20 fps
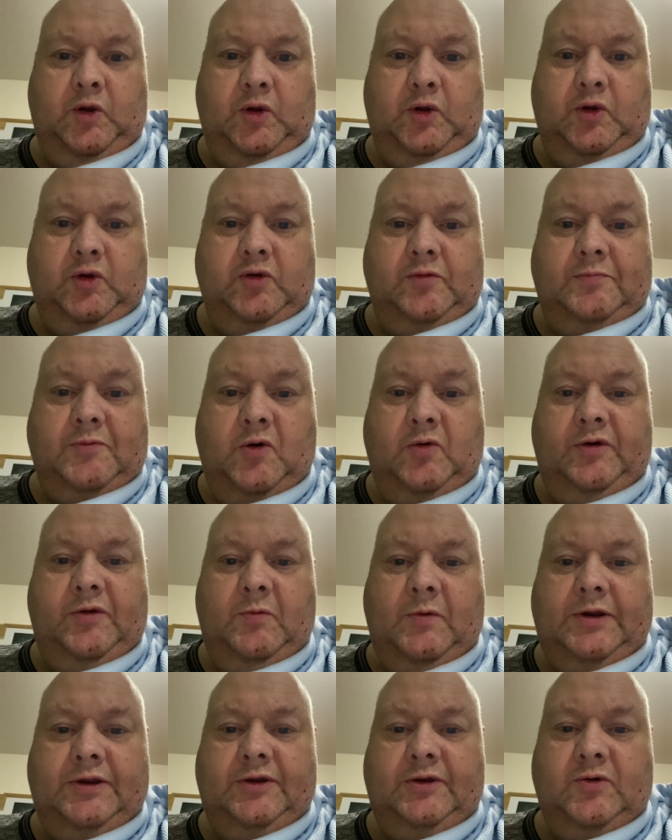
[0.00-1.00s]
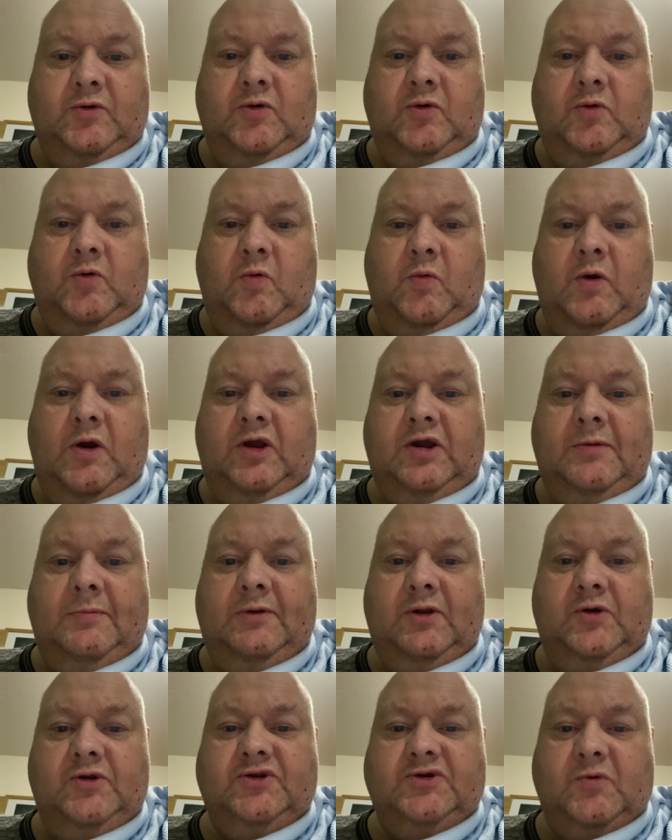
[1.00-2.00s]
Good morning, one and all. Welcome
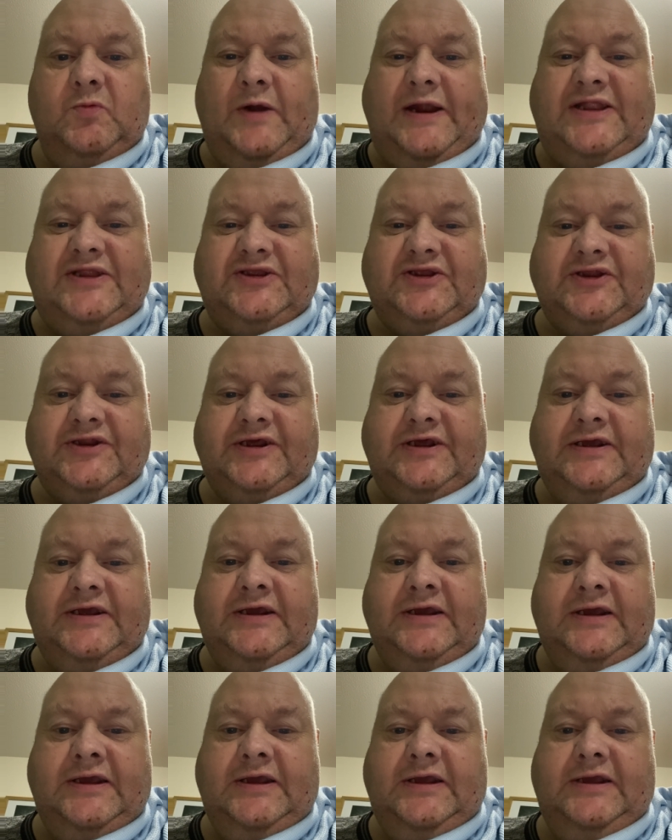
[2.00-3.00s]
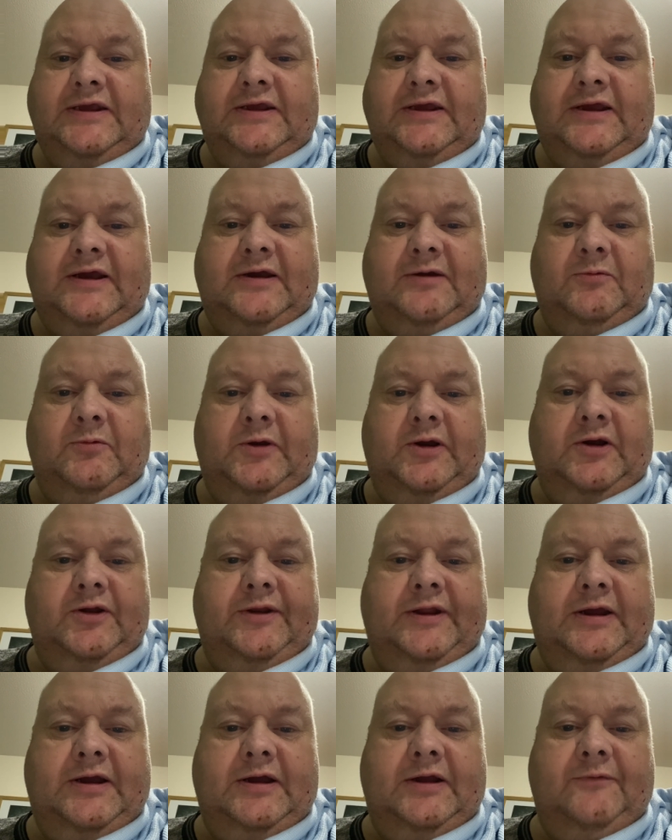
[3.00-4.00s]
along to Wednesday. Yeah, we are
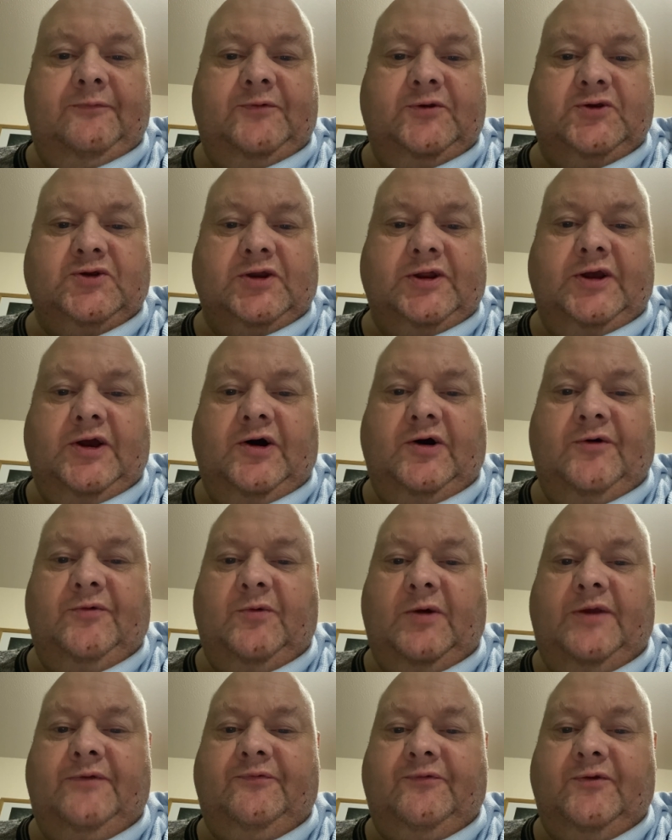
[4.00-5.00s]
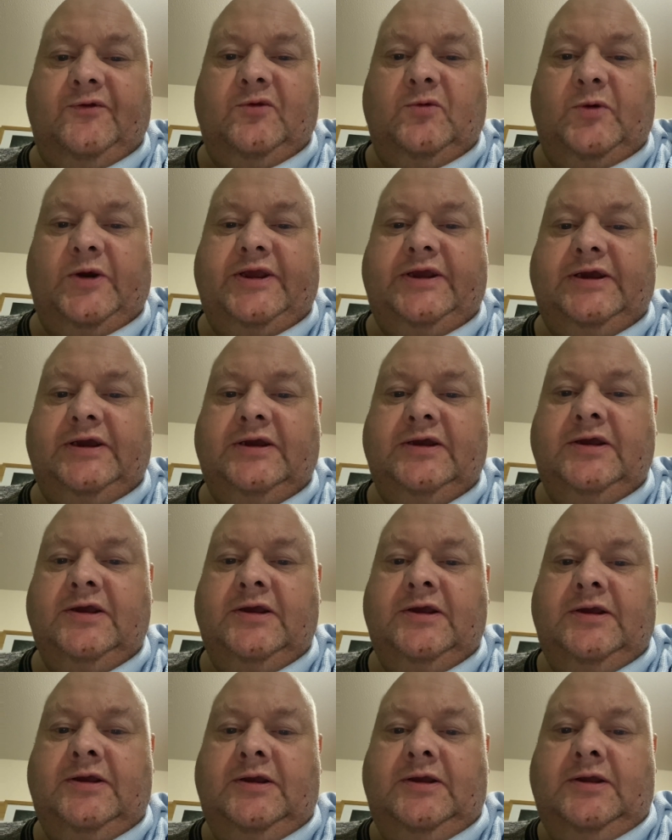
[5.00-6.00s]
now officially halfway through the week.
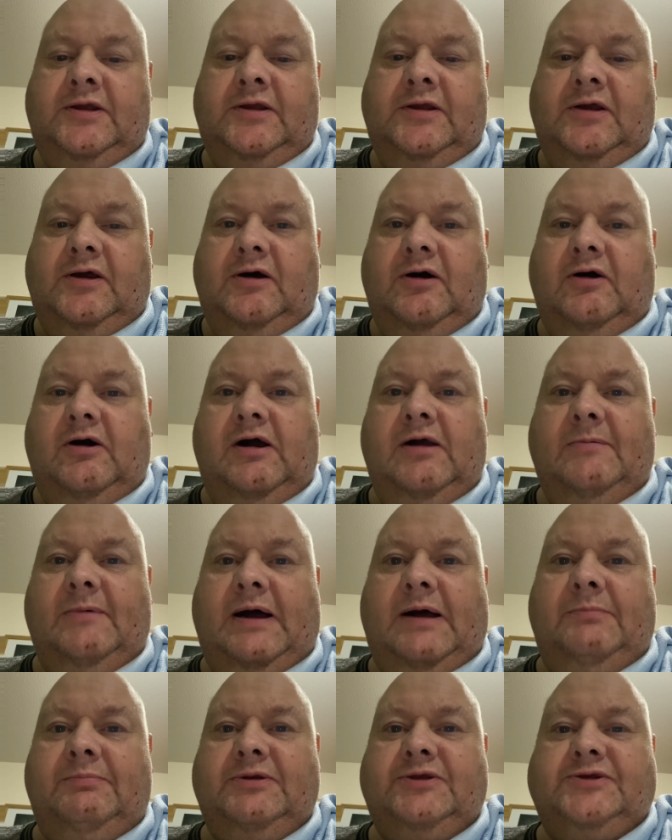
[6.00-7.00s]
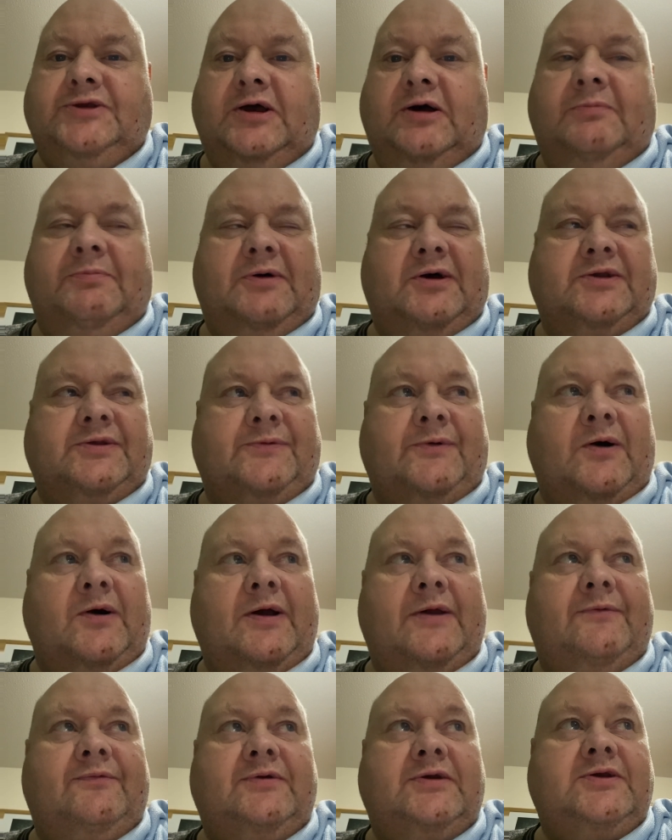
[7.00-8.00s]
I'm up. It's
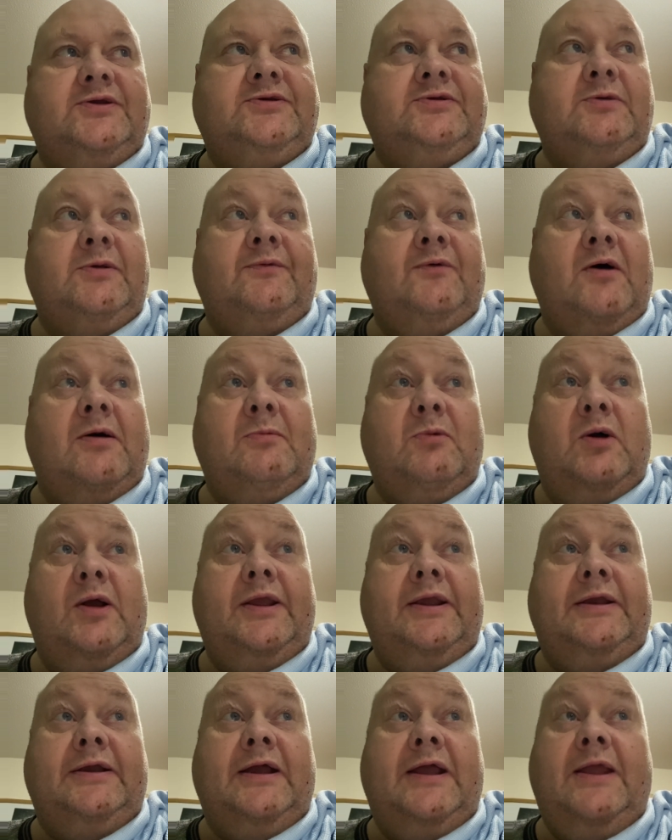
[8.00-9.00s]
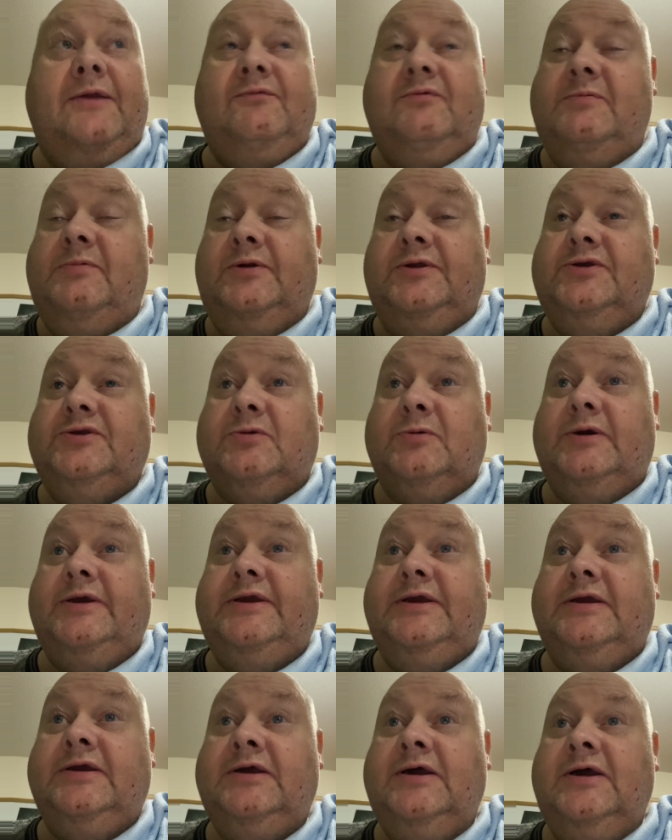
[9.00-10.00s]
5:30. So if I'm awake, everybody's
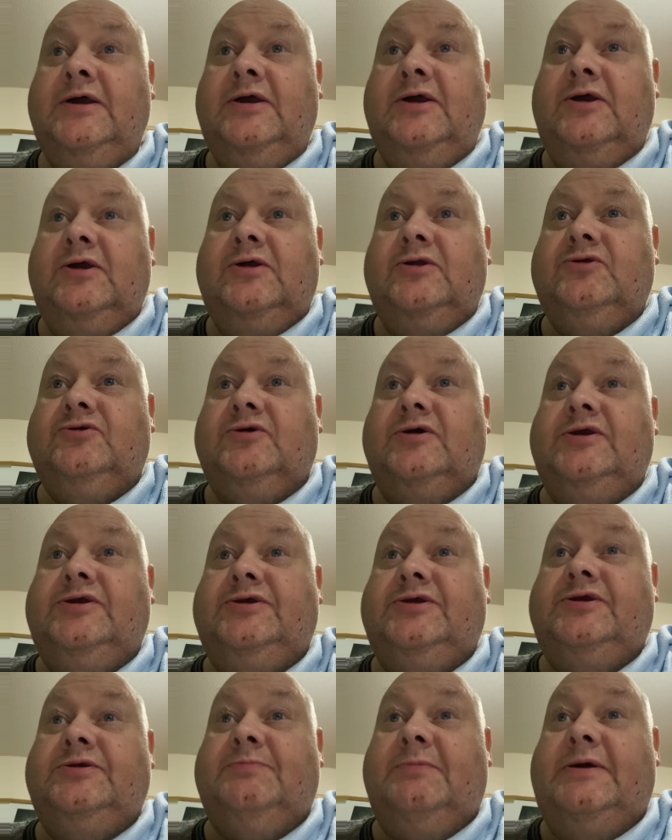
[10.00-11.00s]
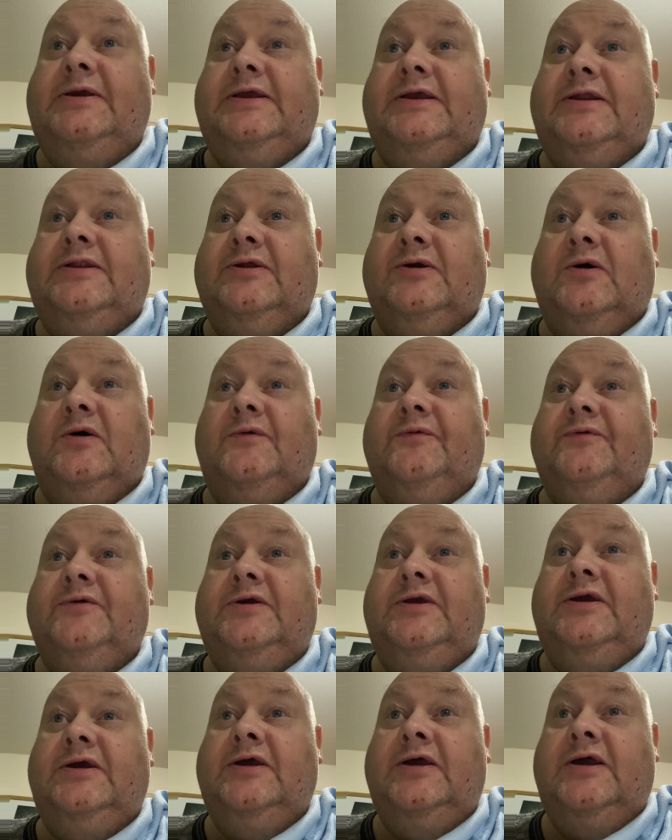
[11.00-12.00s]
awake. Tracy's making the
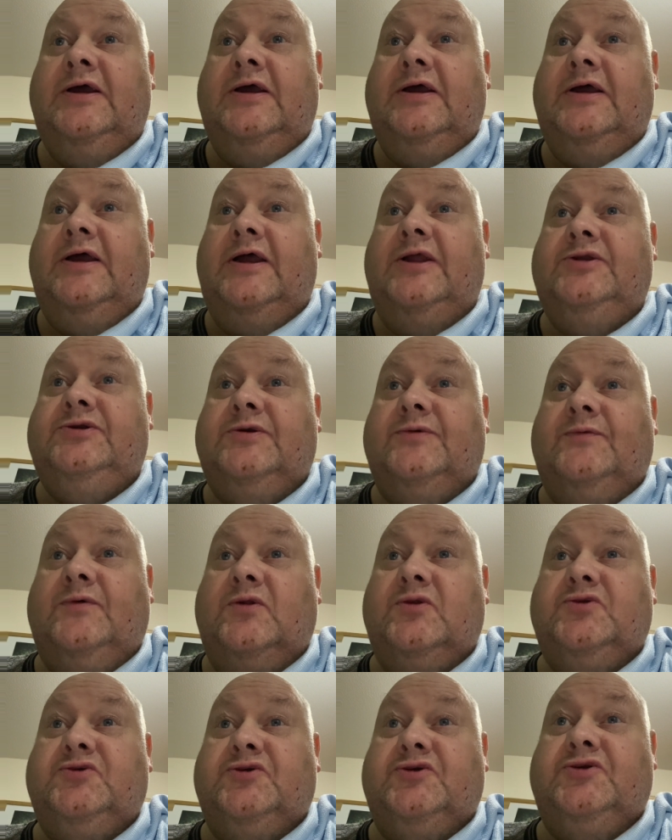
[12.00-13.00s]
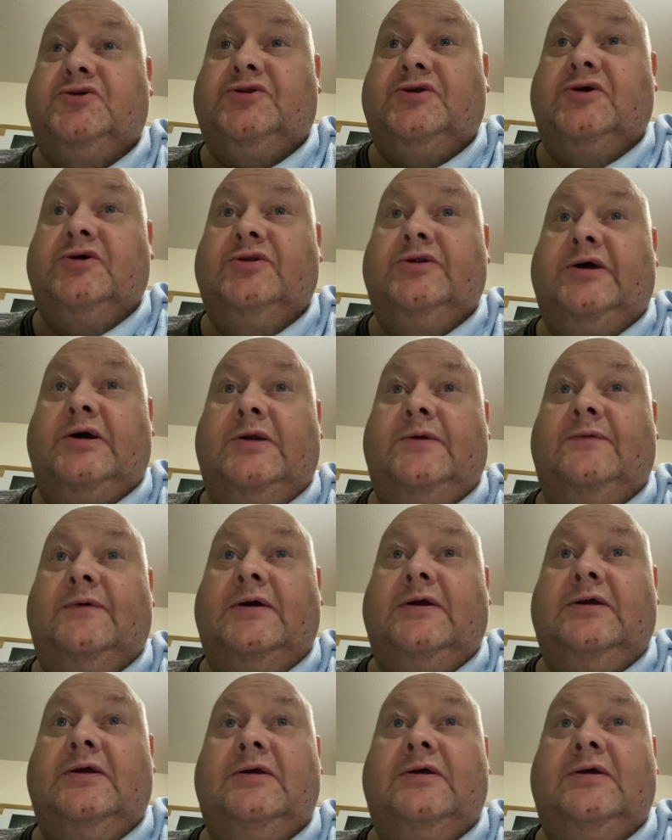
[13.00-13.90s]
coffee and Siobhan's just turned over.